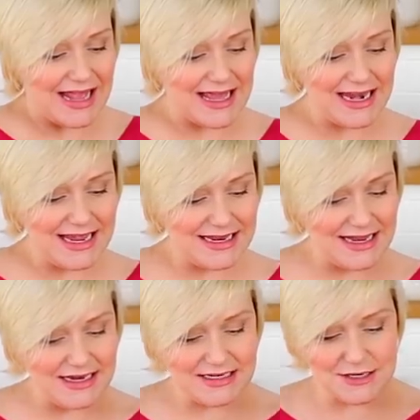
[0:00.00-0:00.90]
I cut it
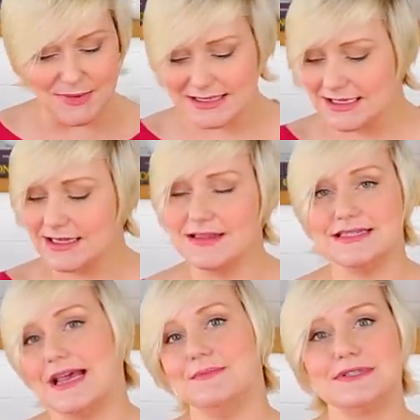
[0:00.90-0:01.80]
into basically the
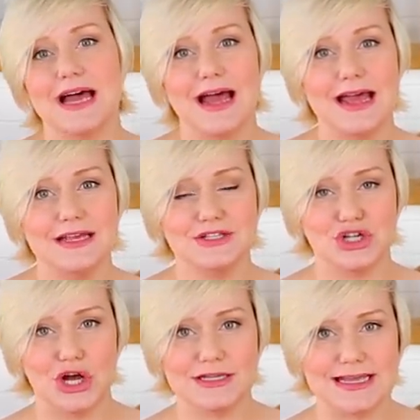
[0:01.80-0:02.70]
same
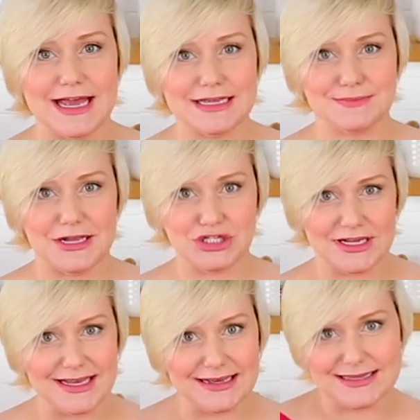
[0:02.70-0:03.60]
size chunks as my
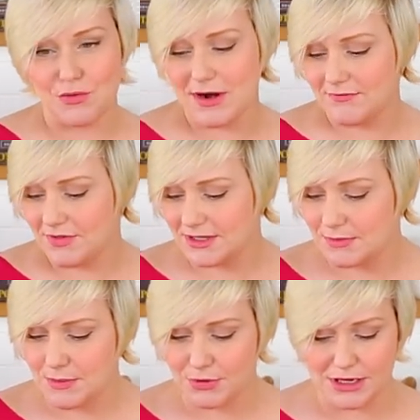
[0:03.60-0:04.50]
chicken because I want everything
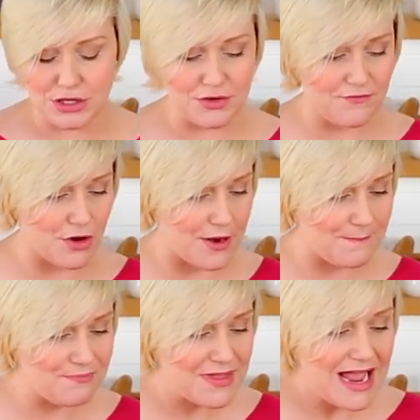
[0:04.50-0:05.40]
to be pretty uniform.